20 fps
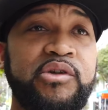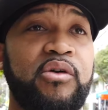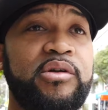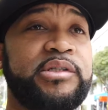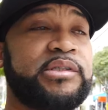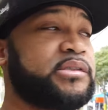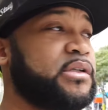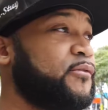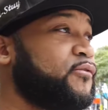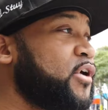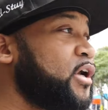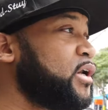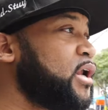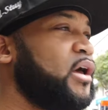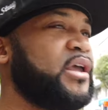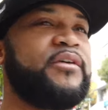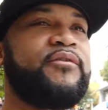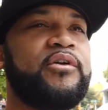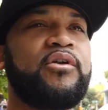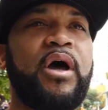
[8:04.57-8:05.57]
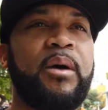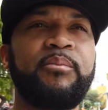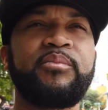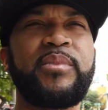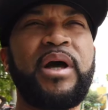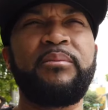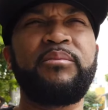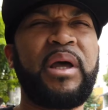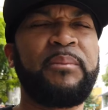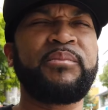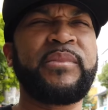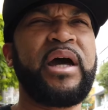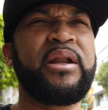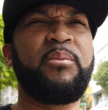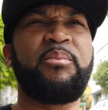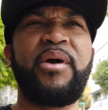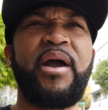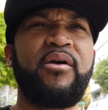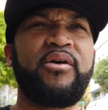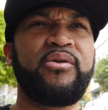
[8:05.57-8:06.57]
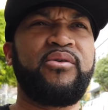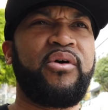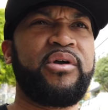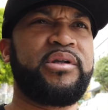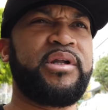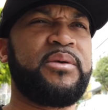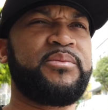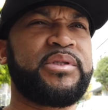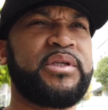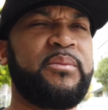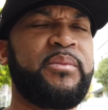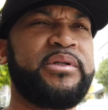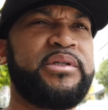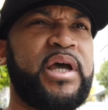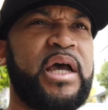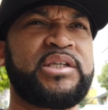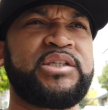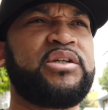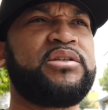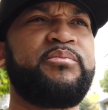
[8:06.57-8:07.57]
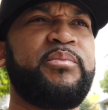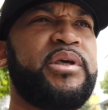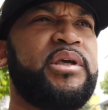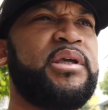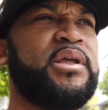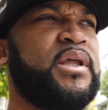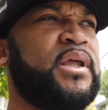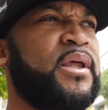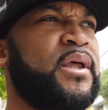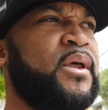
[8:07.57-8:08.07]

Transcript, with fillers: shoulders and stuff right now, even though I'm, I'm, I'm kind of paranoid, you know what I'm saying? But I shouldn't be.